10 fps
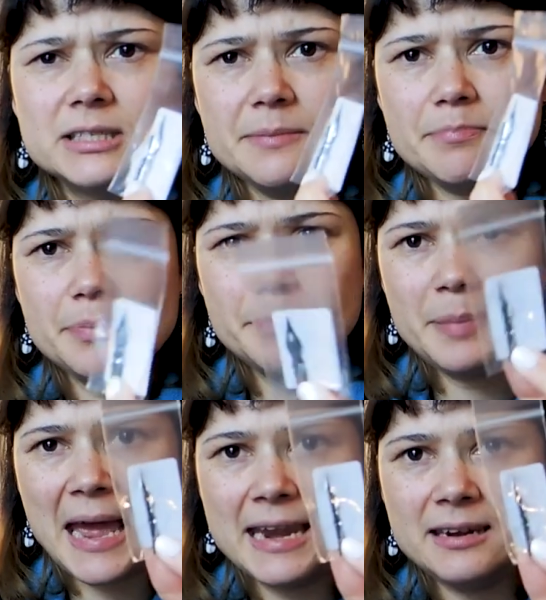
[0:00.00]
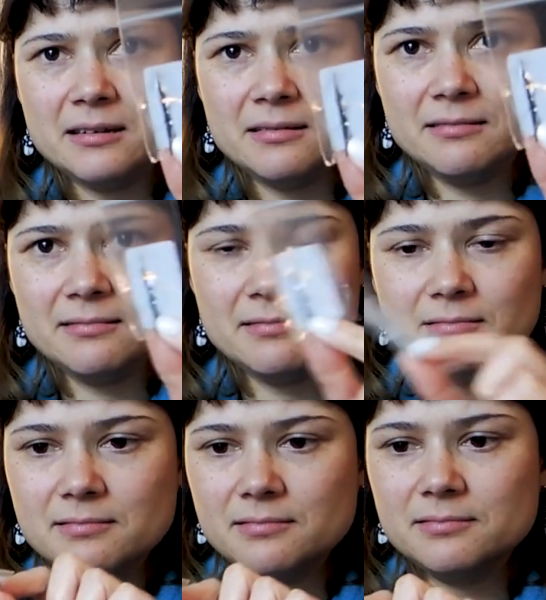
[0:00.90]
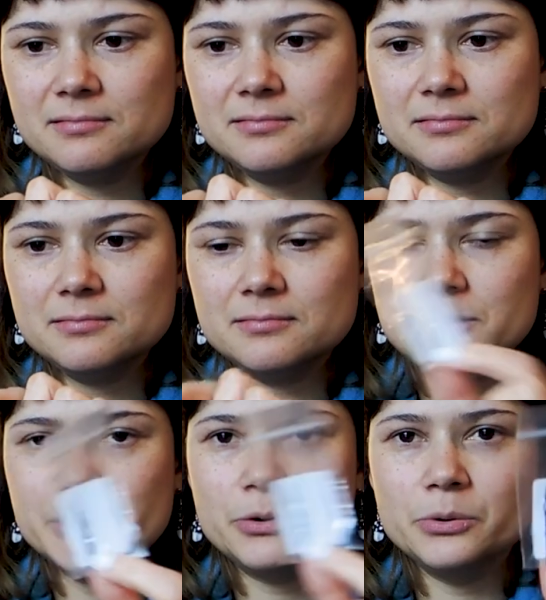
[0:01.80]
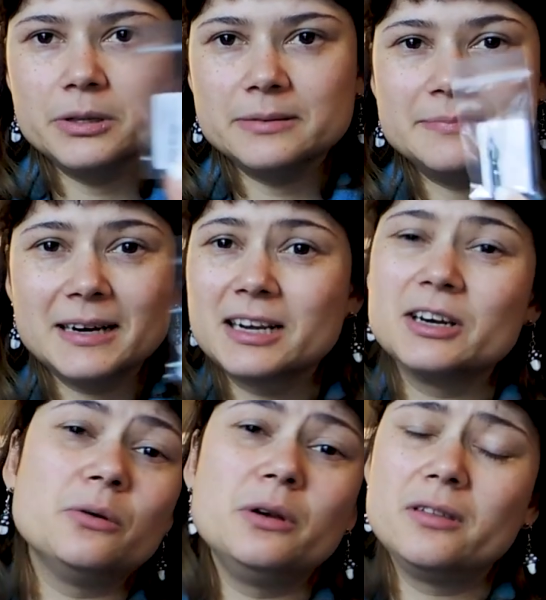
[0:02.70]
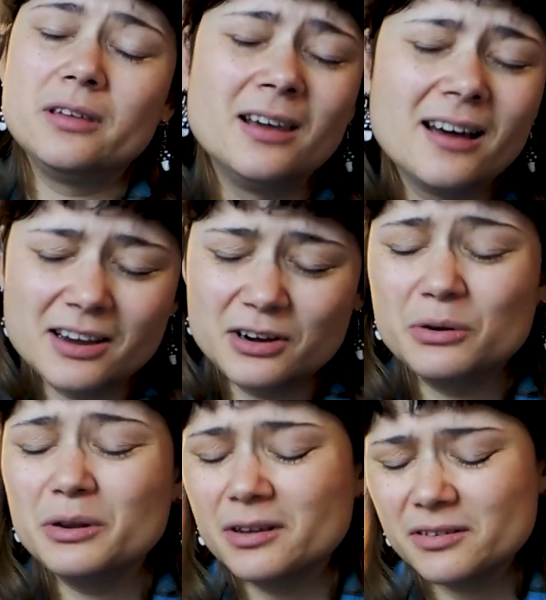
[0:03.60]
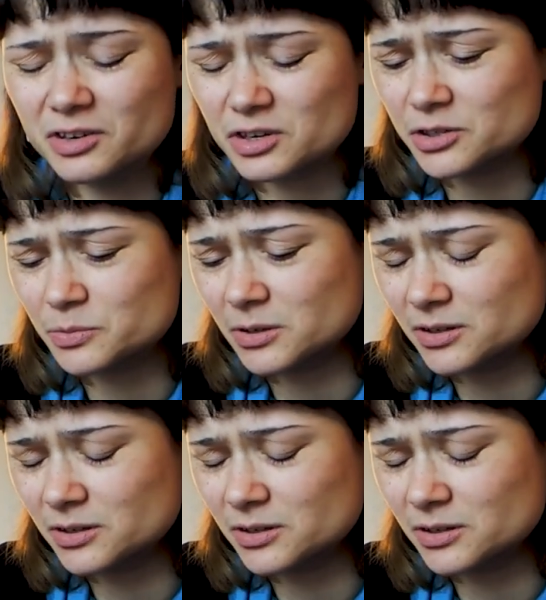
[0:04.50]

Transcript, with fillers: dip pen what do you call them? I can only I can only think of the Dutch